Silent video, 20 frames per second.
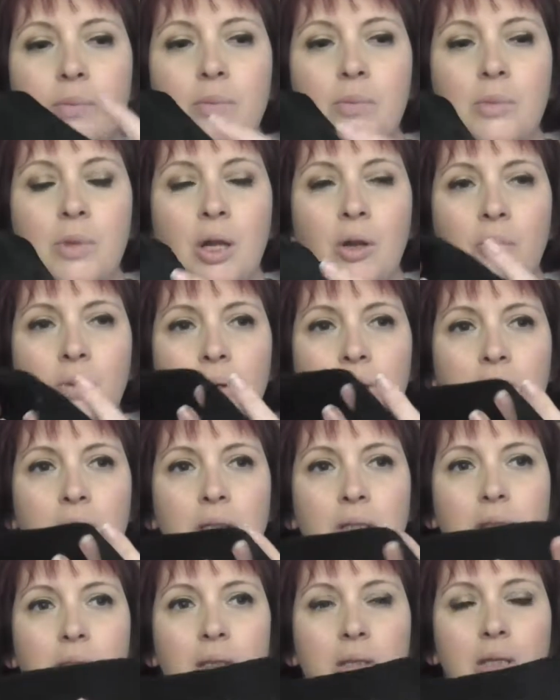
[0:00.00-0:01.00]
There
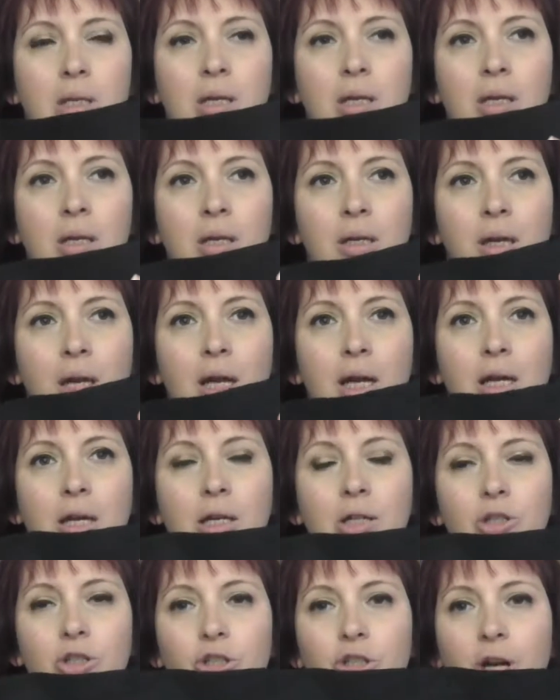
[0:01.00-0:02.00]
was
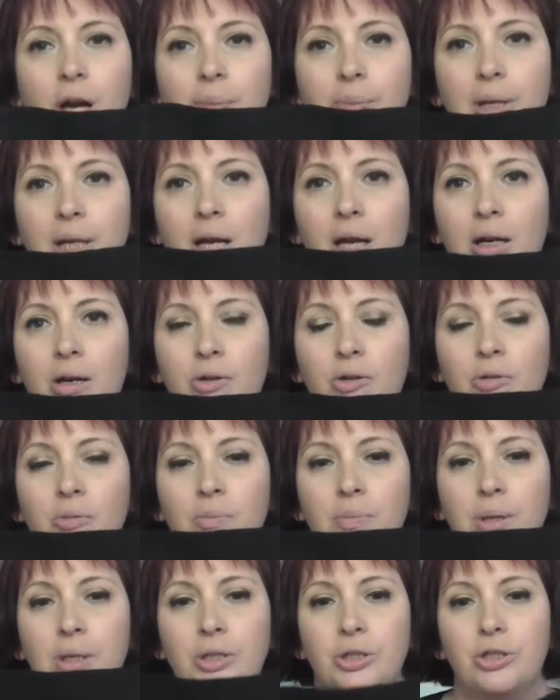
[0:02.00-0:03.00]
a shop that had a whole
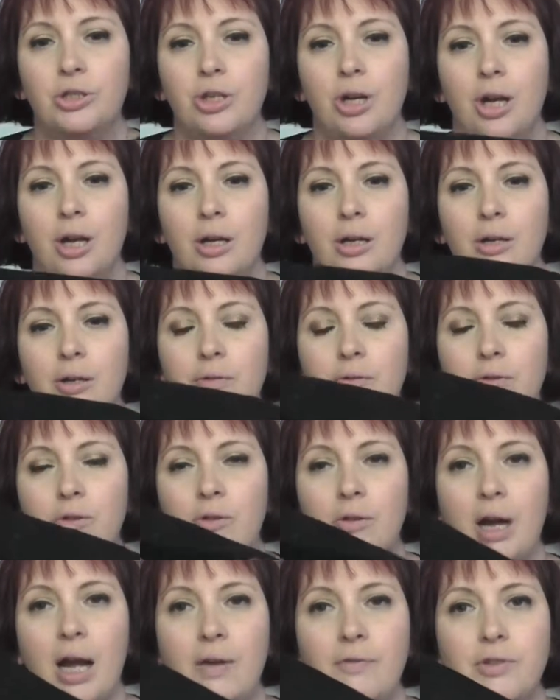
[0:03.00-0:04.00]
bunch of
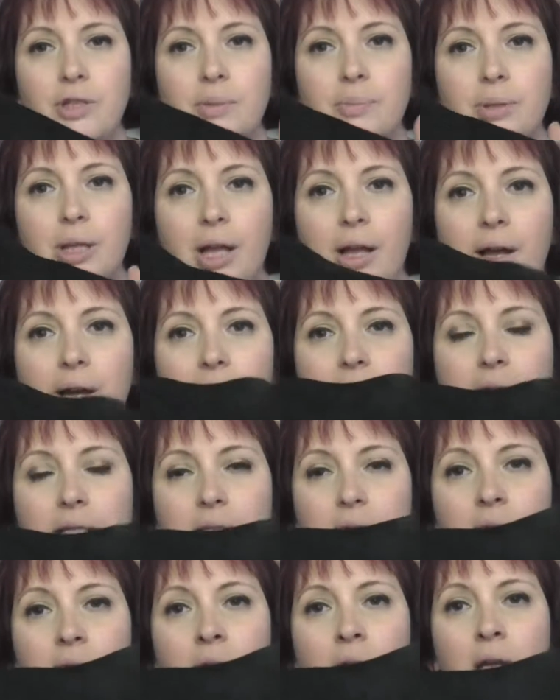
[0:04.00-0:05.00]
craft
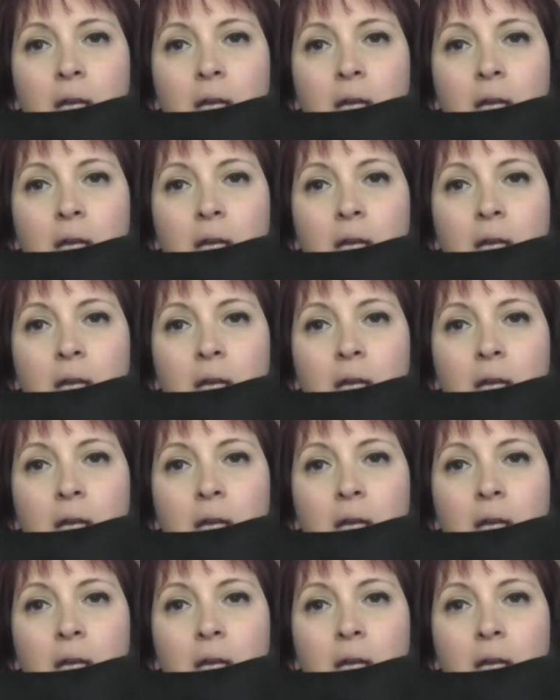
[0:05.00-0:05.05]
supplies,